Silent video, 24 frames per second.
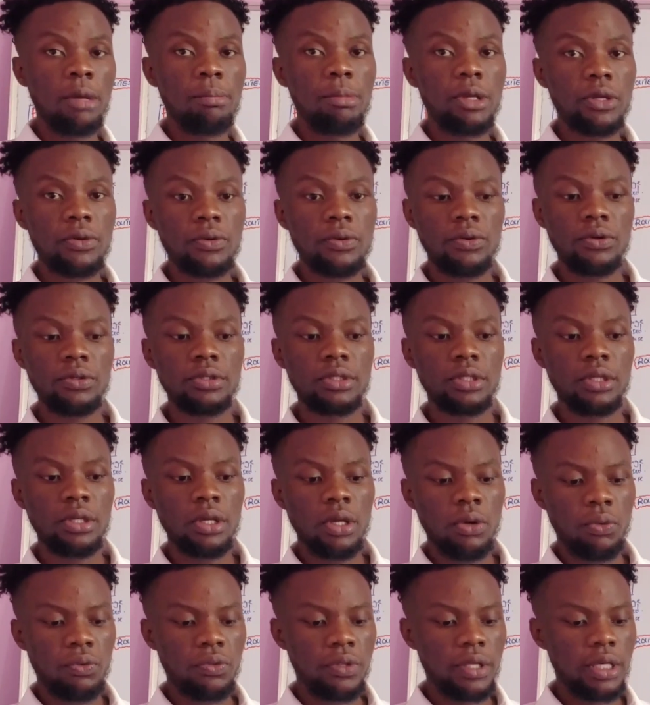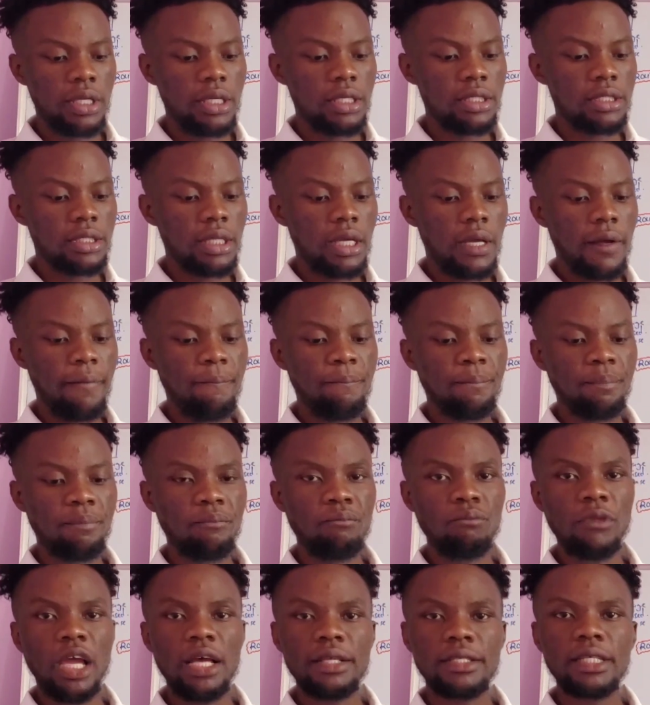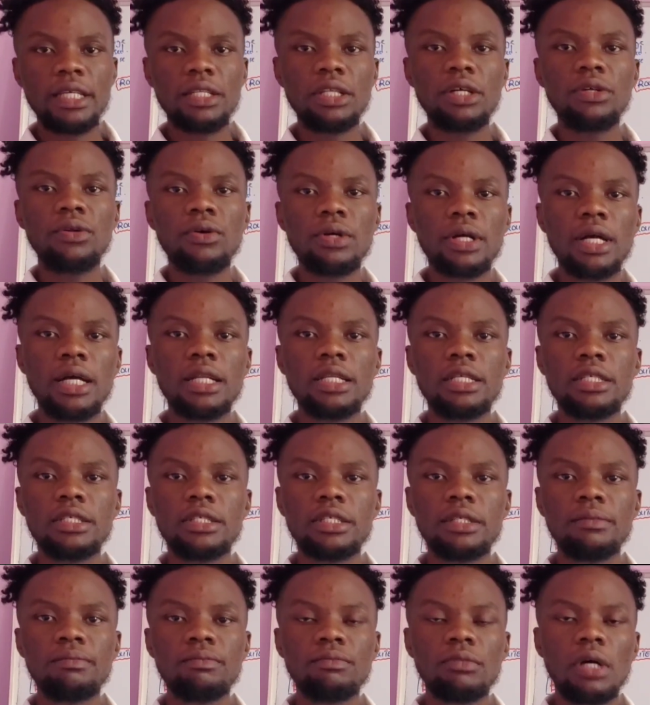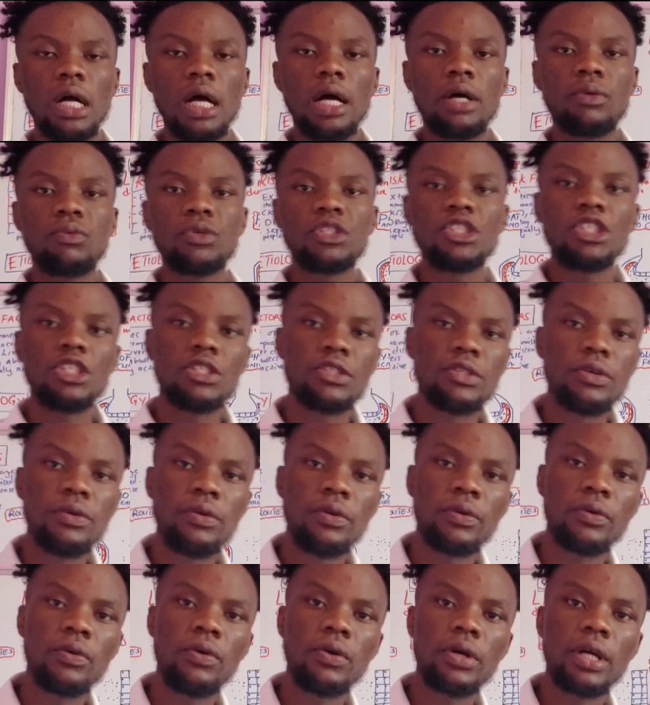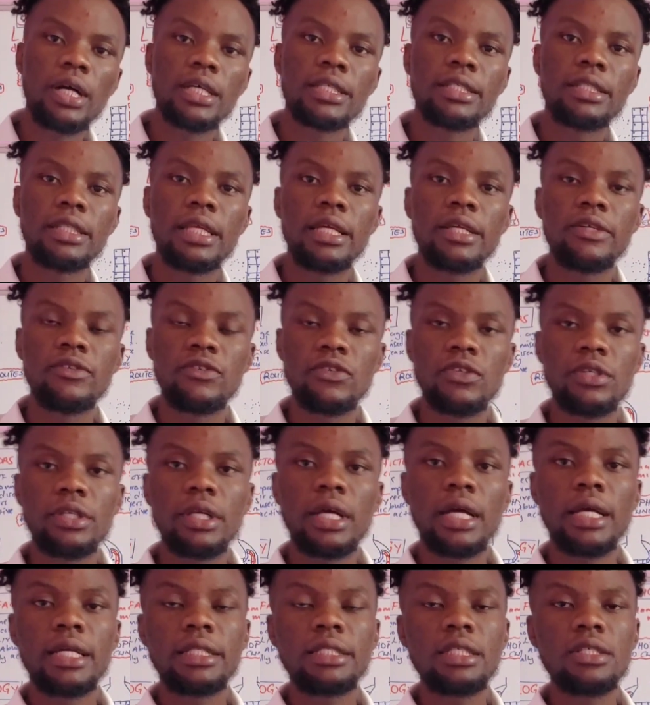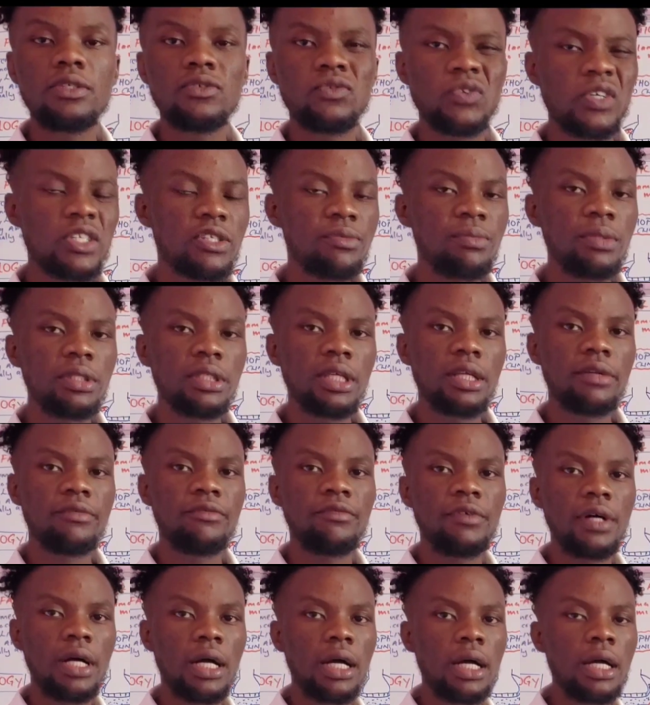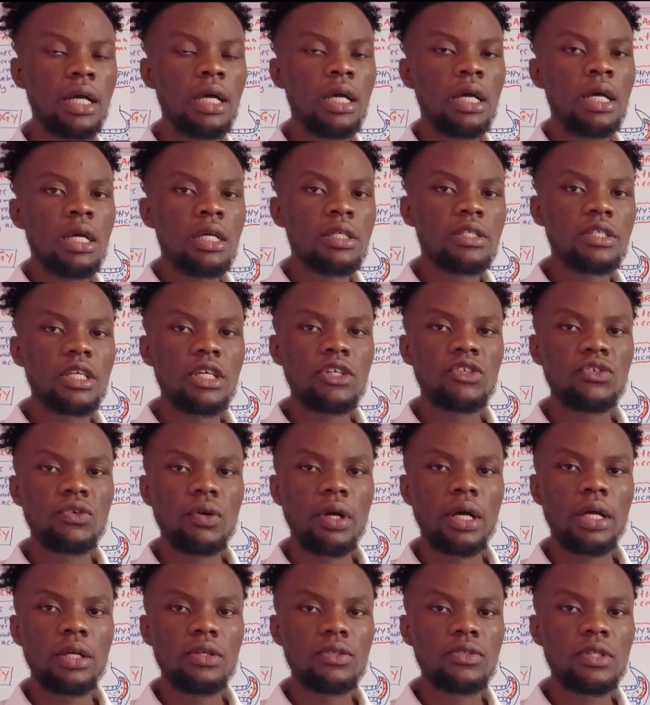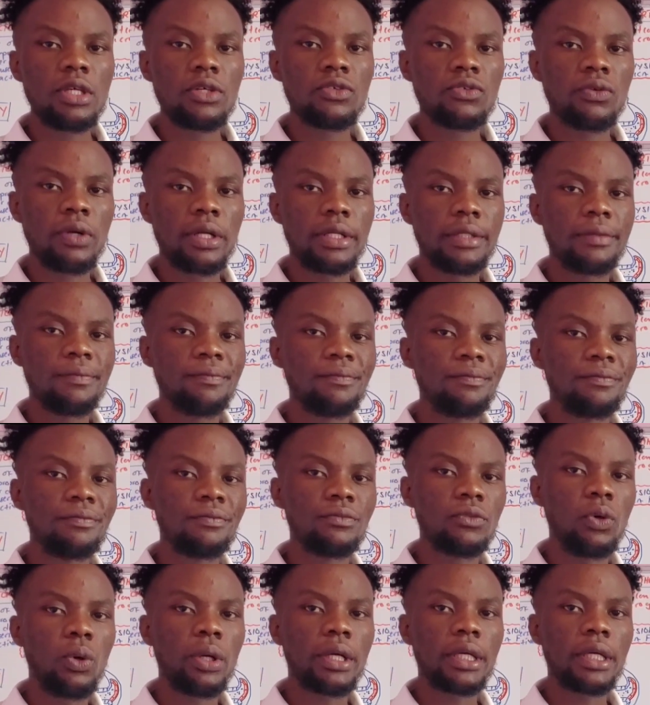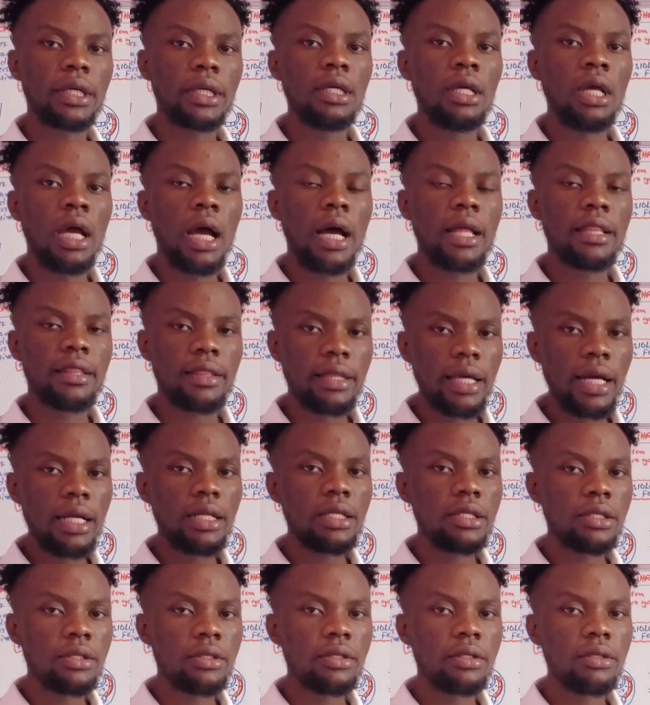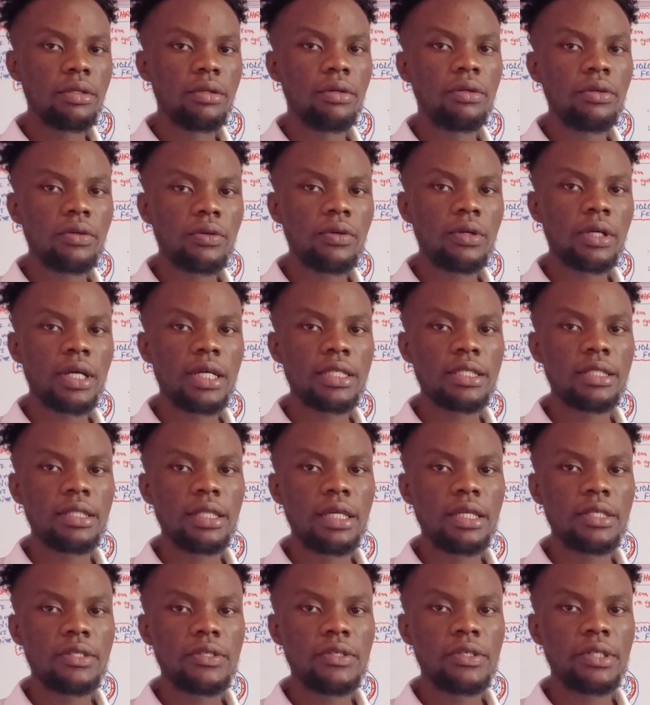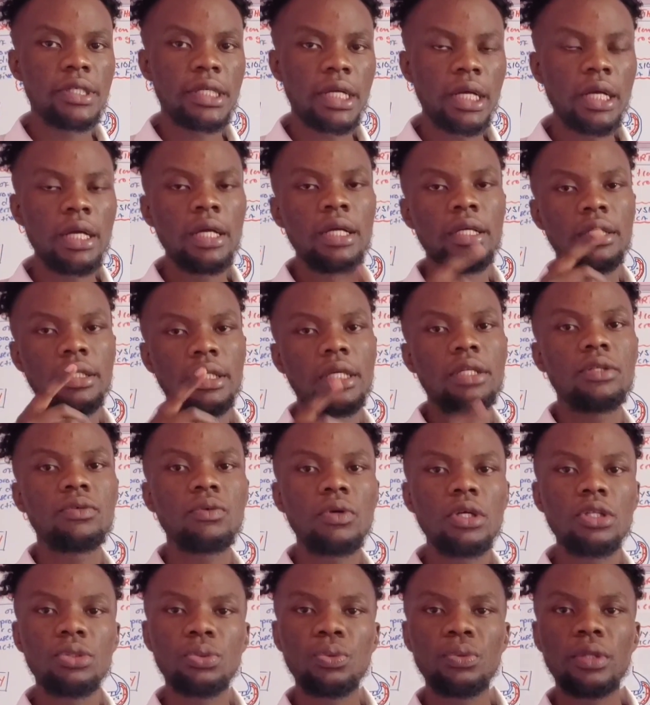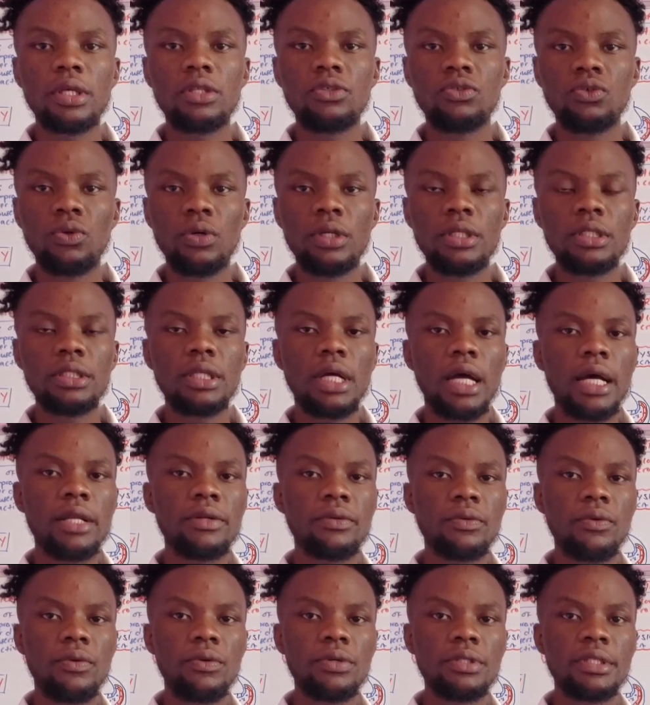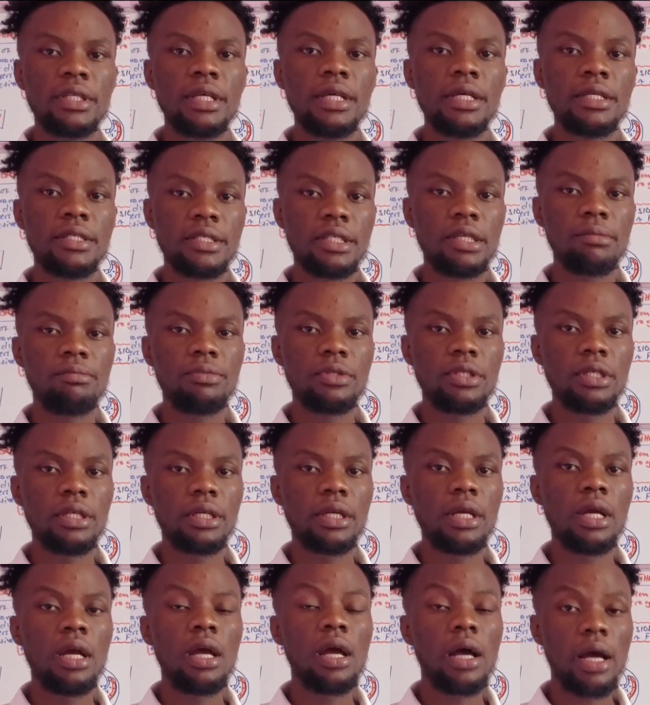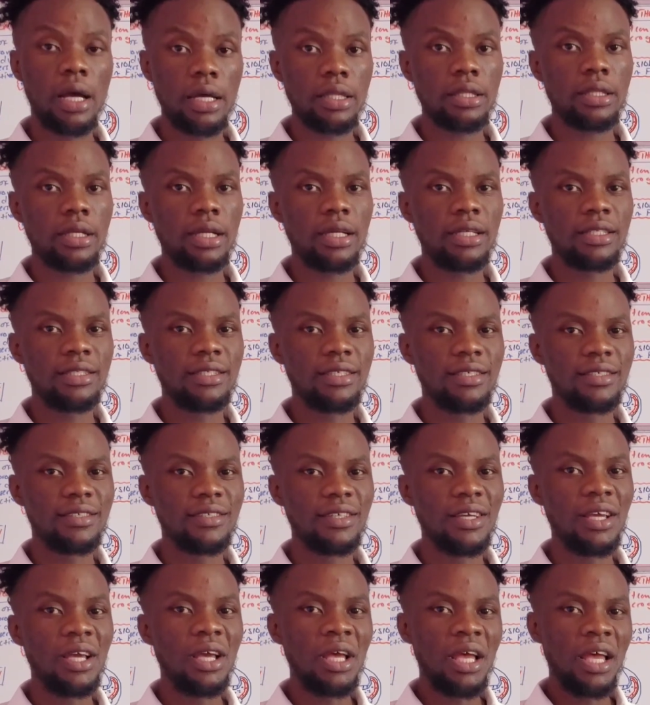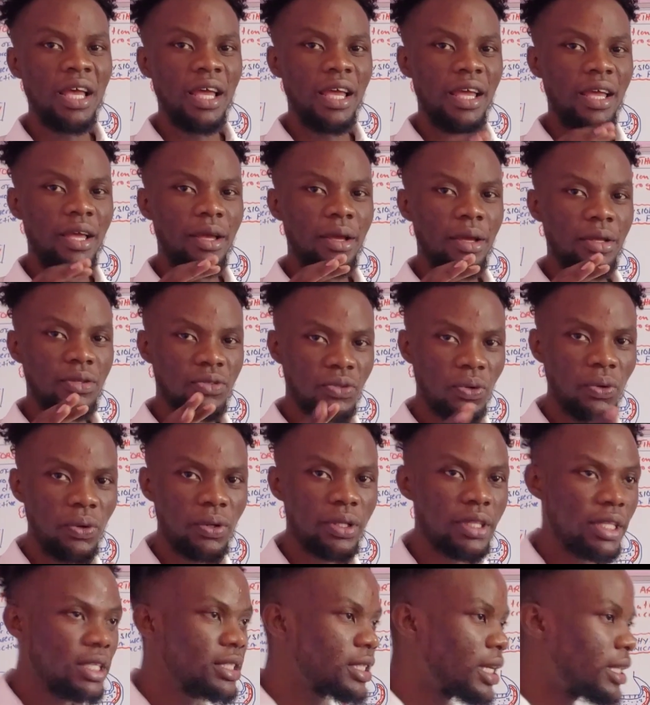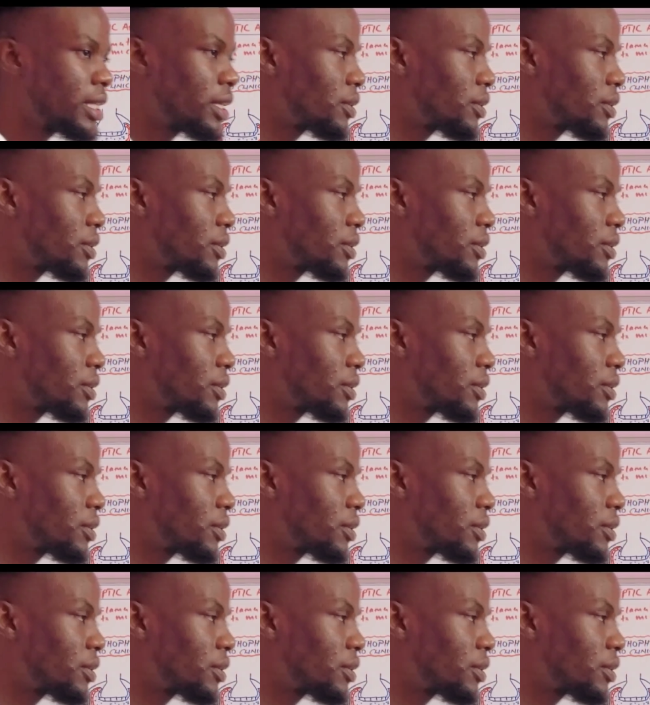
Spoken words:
Because there is a certain organism which is Gonococcus neisseria. It is transmitted via sexually. Okay, and that Gonococcus neisseria can go into the joint and cause septic arthritis. So these are